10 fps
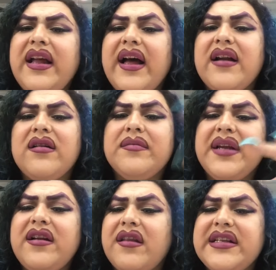I don't know. I'm
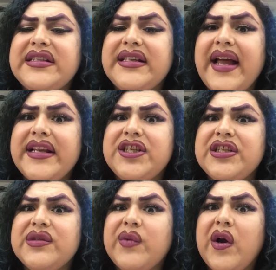getting all these
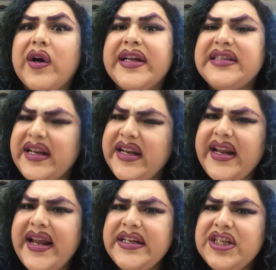analogies wrong. Is that
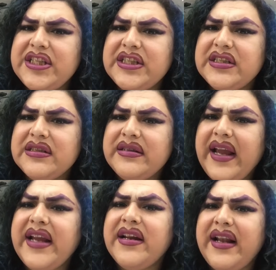analogies?
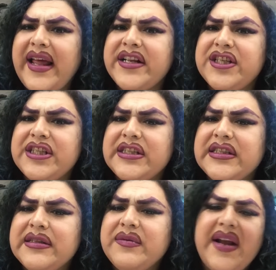Anal allergies.
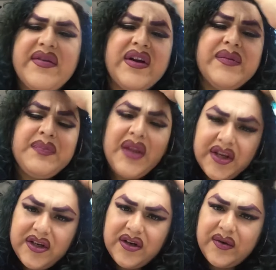Whatever.
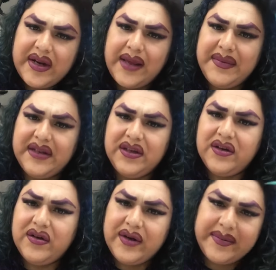You know what I mean. You
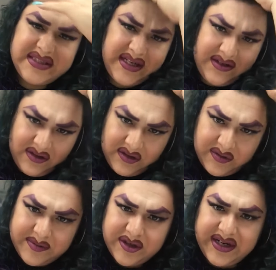know what I'm saying. You know
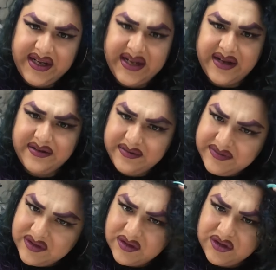what I'm trying to get at.
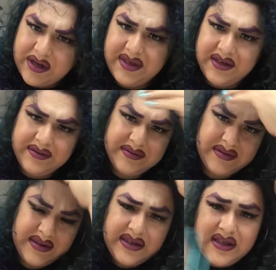Don't try me.
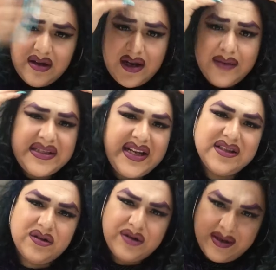All I'm saying is
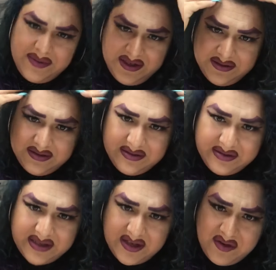don't try me.
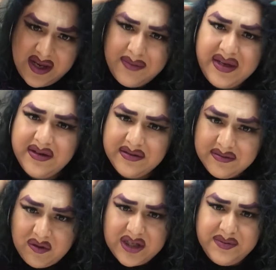And if you hate me,
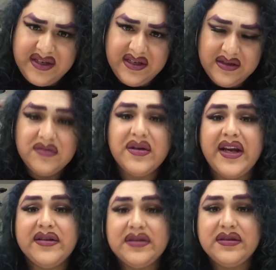watch me. Who
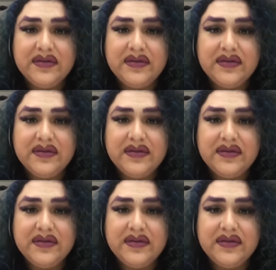cares?